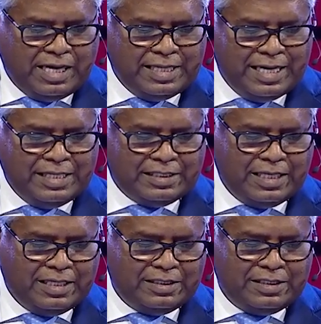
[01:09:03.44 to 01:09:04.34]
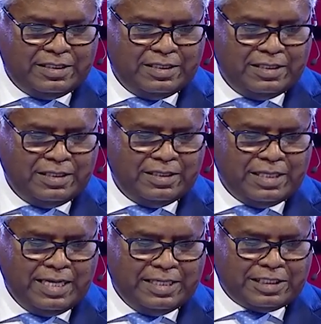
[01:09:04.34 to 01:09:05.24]
Then he says,
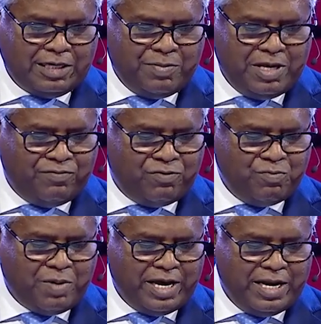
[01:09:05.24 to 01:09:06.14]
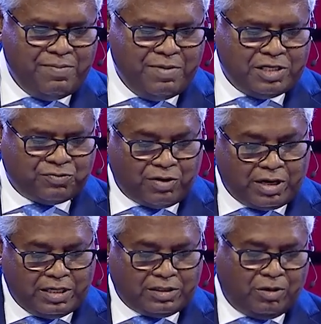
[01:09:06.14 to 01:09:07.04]
then it shall be if you by any means
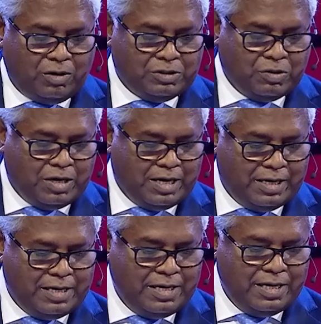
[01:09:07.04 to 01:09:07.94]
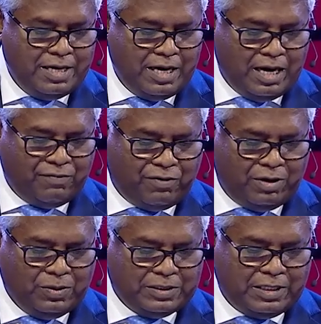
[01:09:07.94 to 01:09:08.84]
forget the Lord your God and
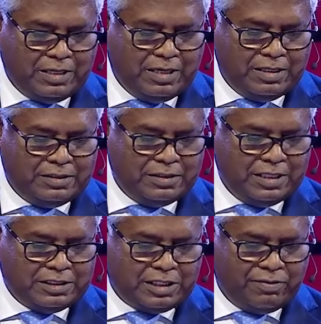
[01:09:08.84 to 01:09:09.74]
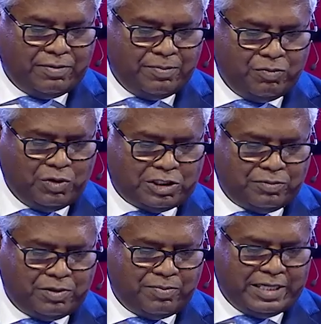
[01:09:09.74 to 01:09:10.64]
follow other gods and serve them and
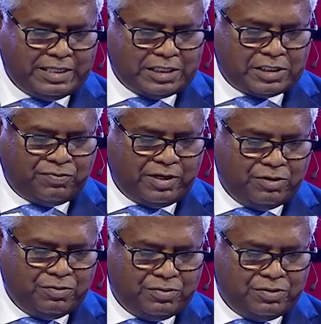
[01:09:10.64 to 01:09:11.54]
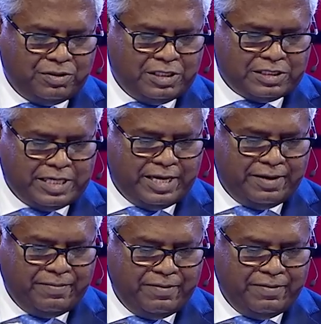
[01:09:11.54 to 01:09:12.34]
worship them. I testify you this day